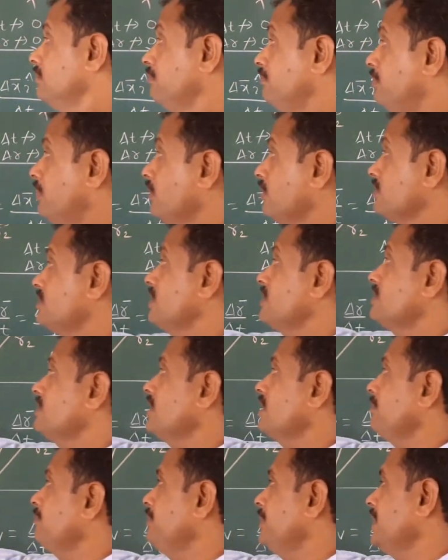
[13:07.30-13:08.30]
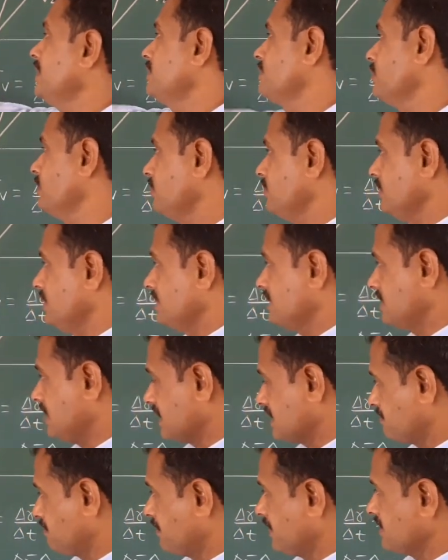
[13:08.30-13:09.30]
Position P2 is
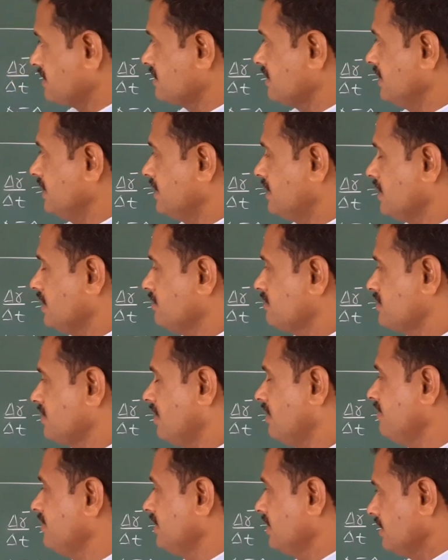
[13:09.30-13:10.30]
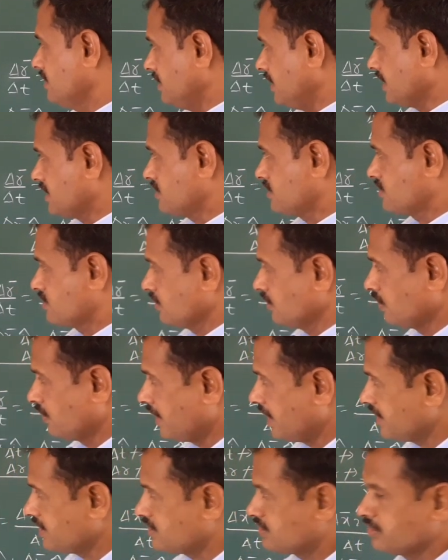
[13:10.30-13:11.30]
expressed in terms of x2,
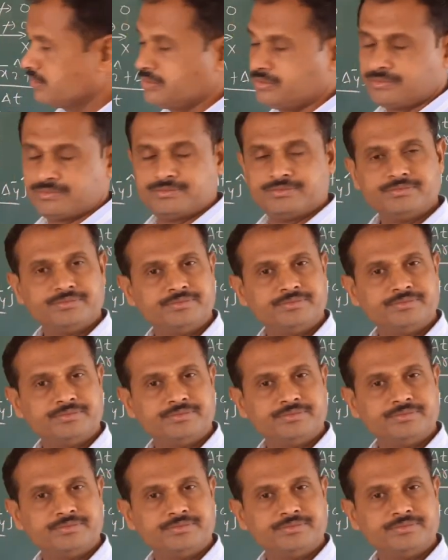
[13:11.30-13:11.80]
y2.